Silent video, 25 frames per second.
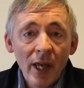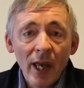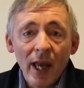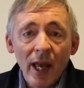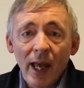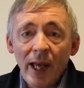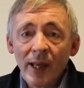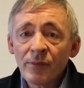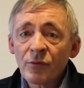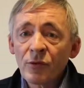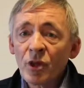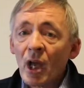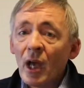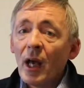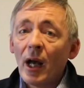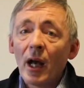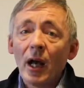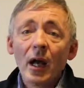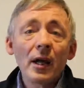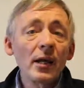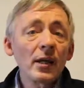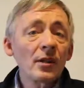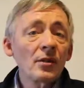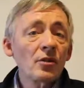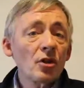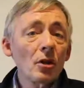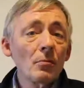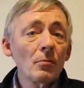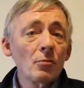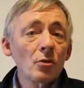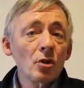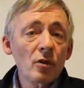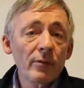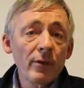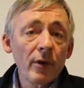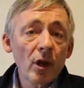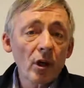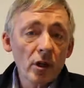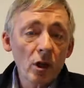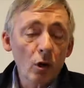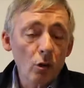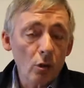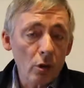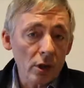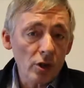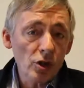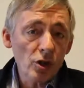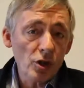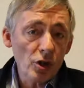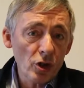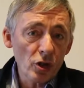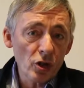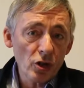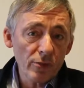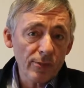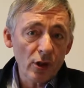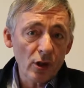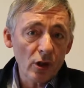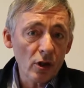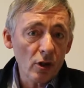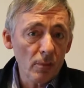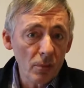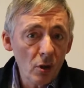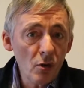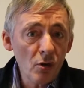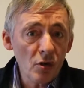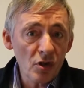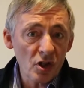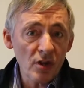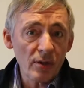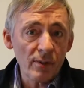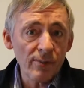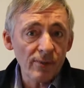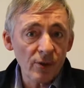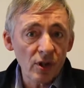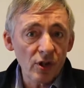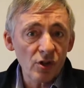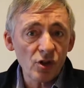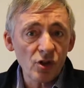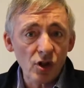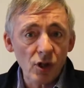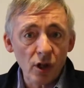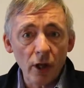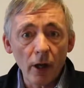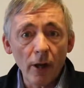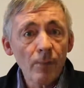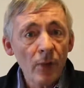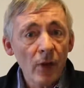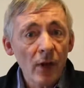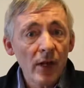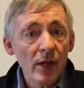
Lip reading: And in terms of our goal, a church for the community for this year,